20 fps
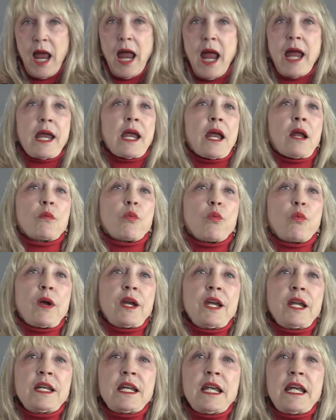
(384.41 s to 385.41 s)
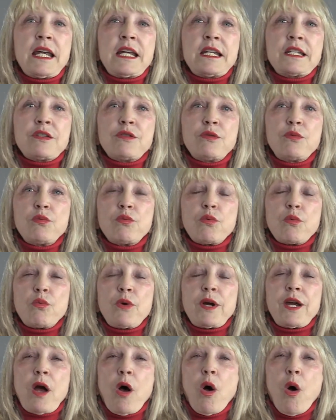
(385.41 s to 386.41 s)
And
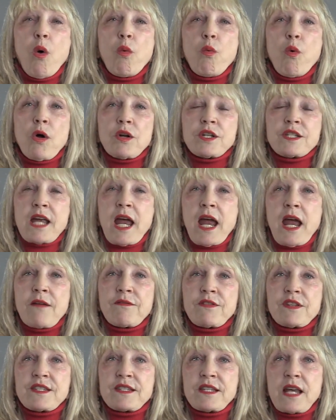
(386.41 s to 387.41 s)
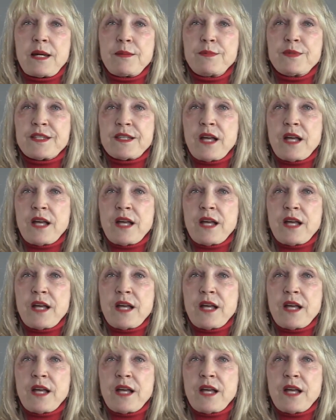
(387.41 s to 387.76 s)
we all want to have the same